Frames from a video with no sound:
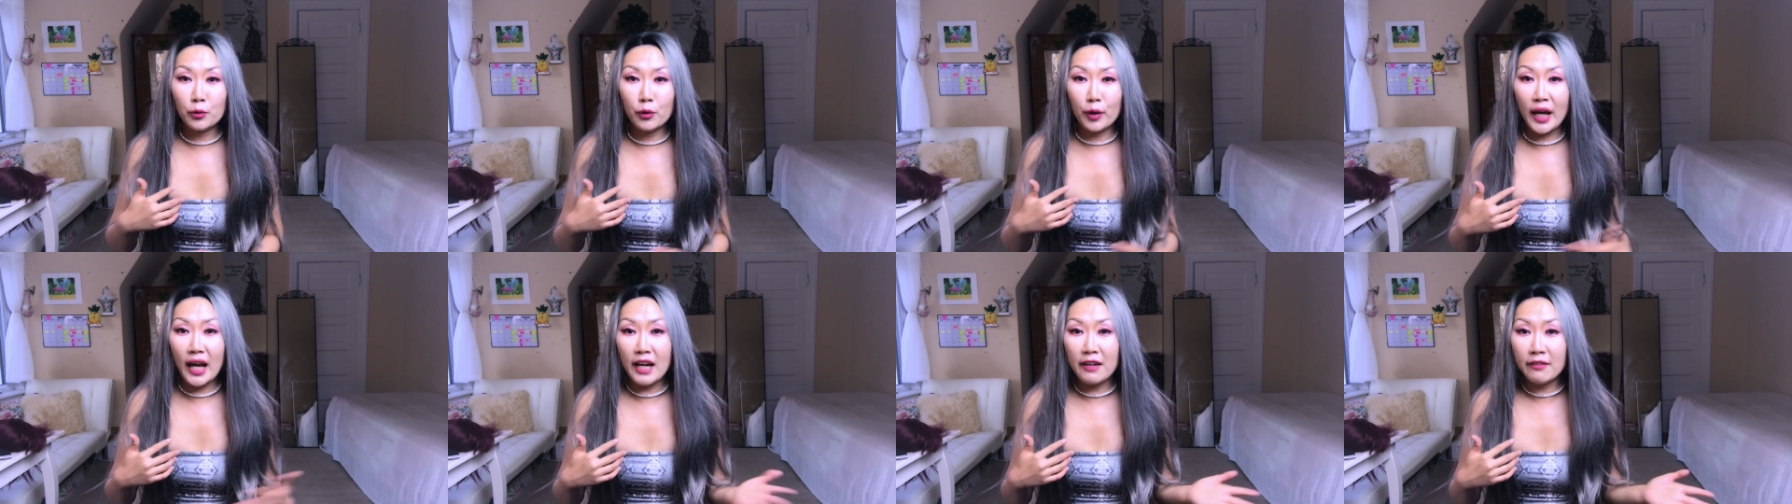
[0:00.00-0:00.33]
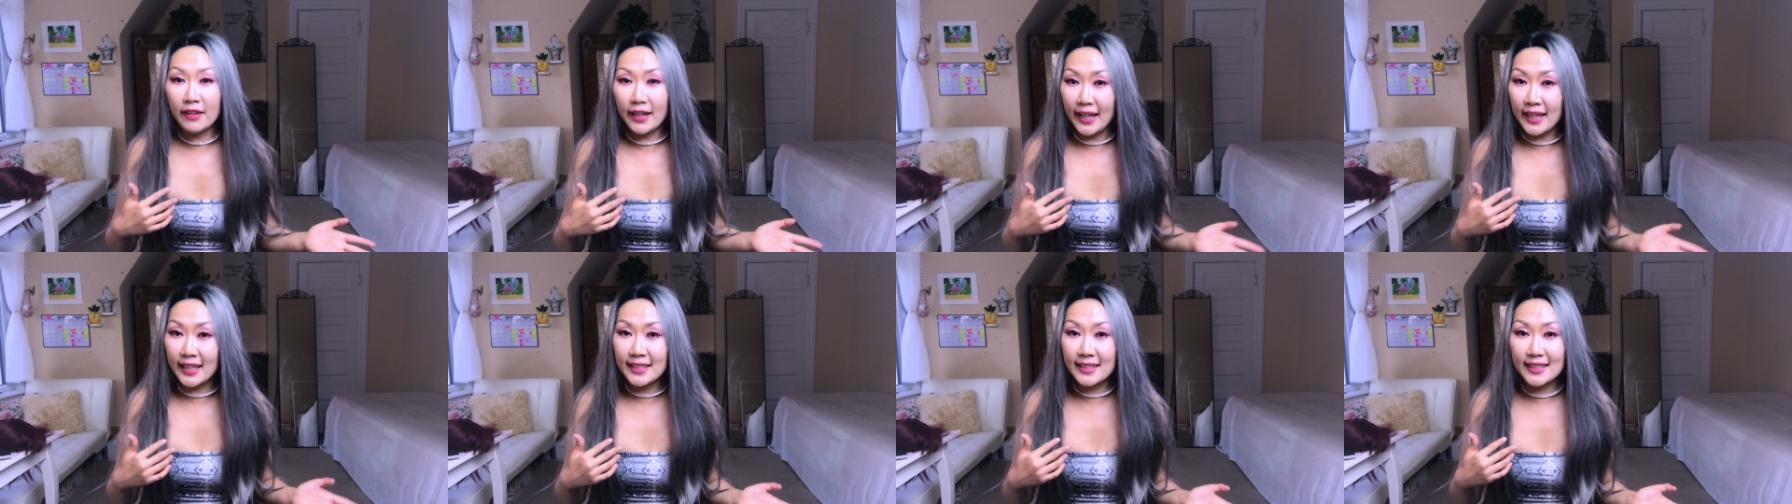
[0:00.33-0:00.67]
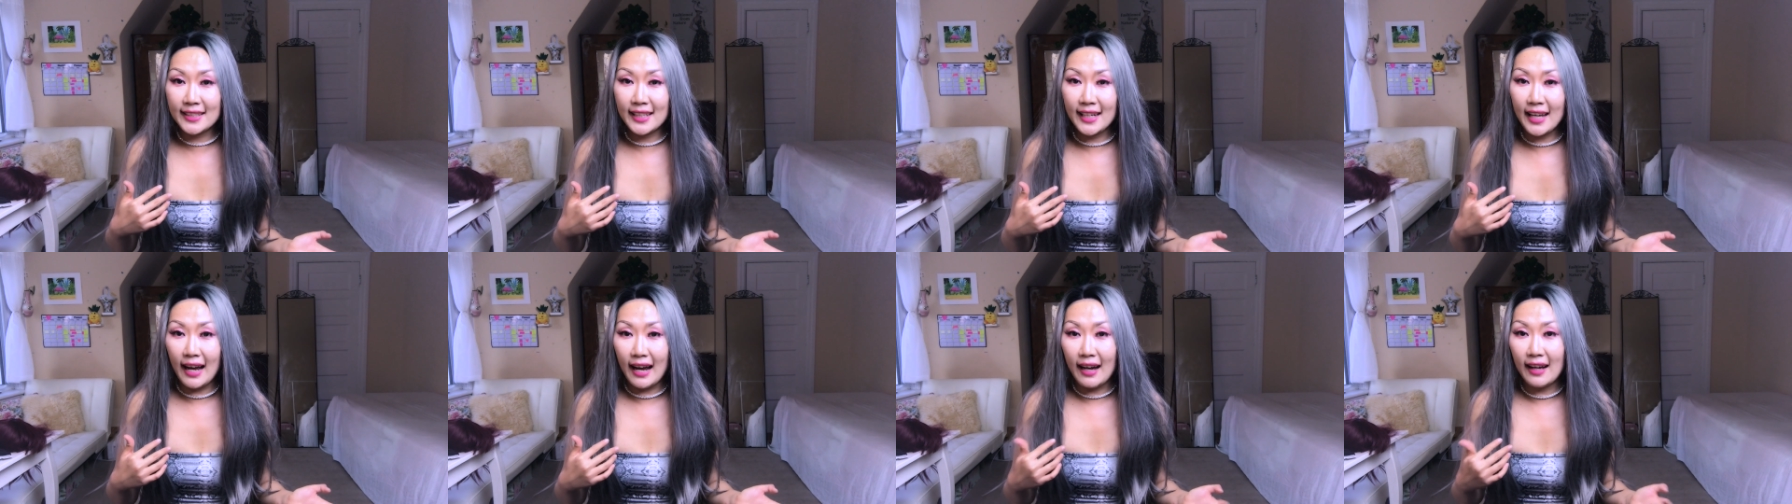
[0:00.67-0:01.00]
we have
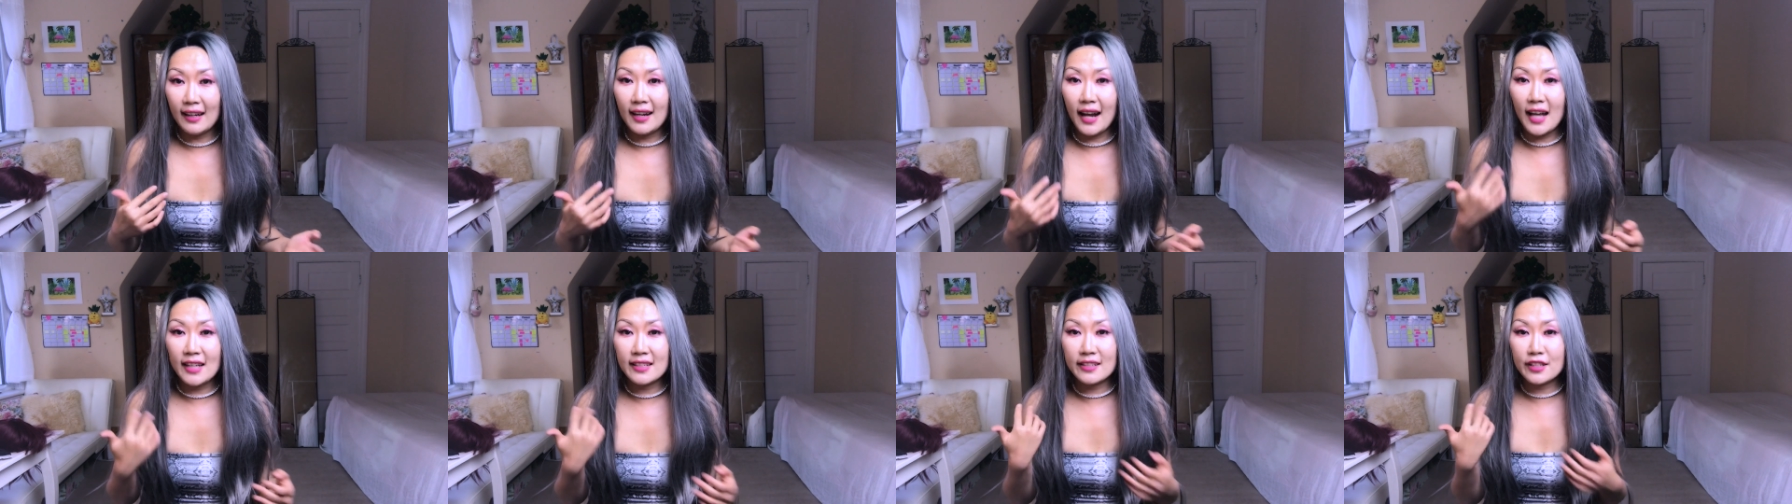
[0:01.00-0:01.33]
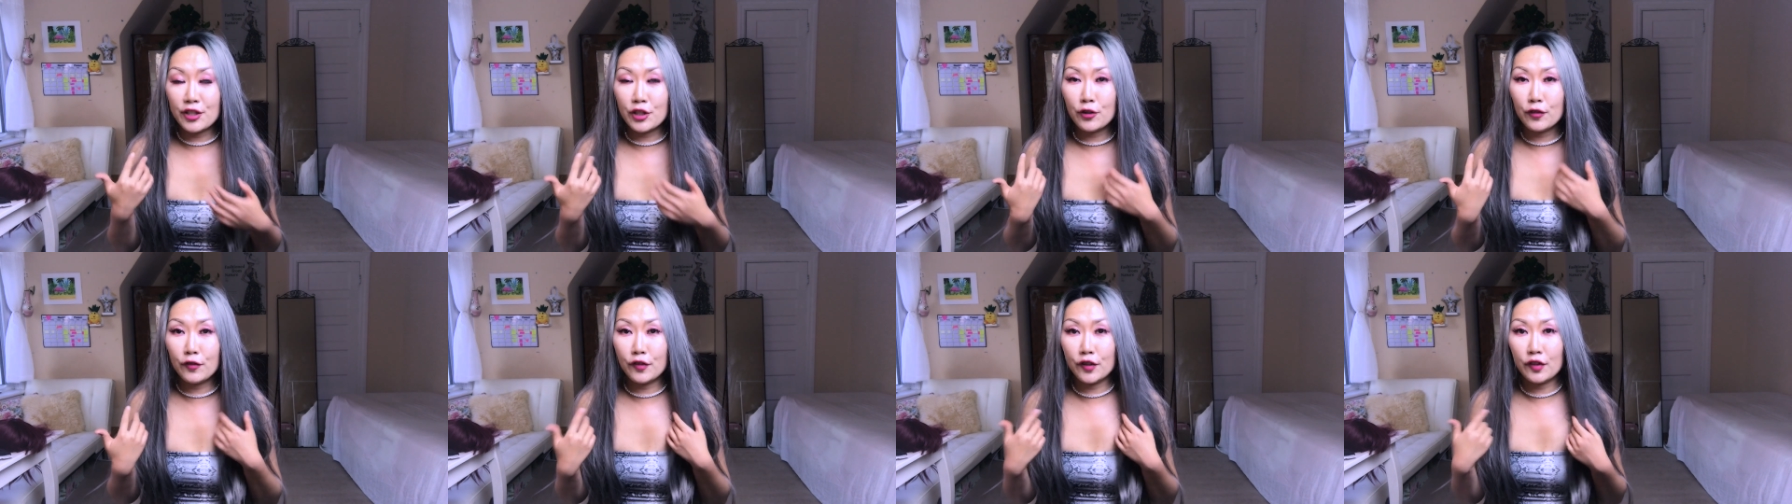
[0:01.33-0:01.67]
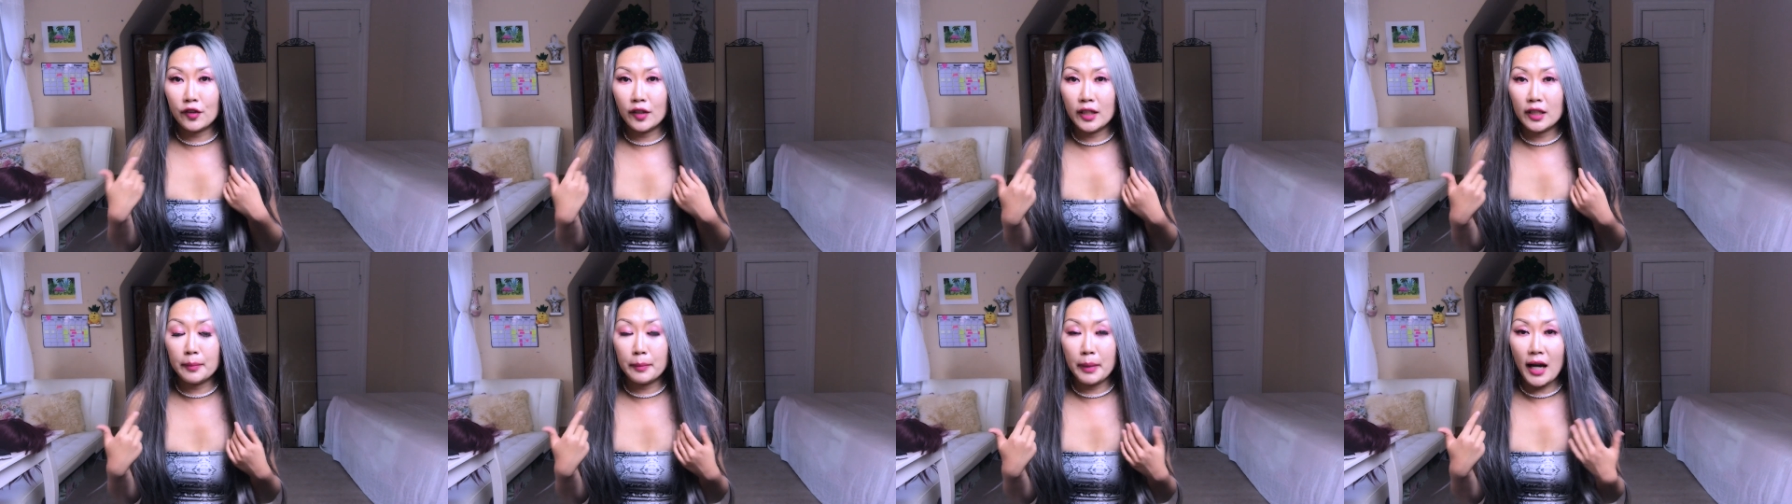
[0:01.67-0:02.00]
AC on, I still feel
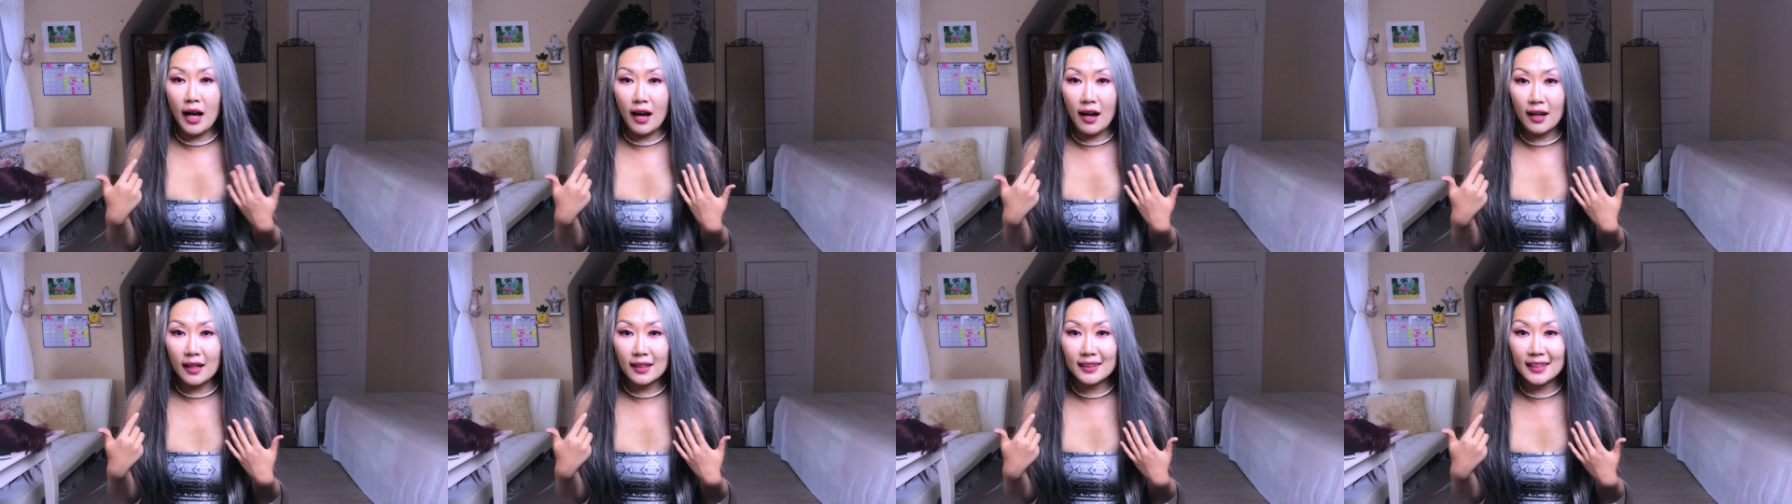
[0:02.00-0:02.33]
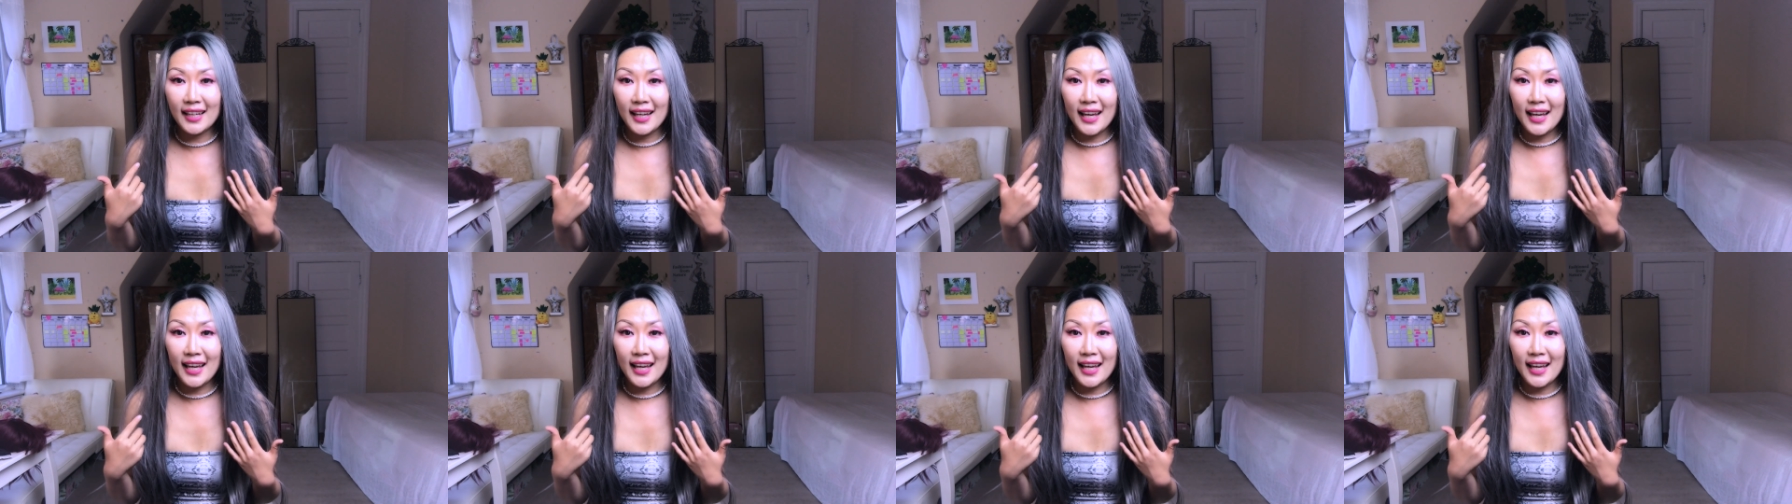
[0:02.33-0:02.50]
a little bit hot.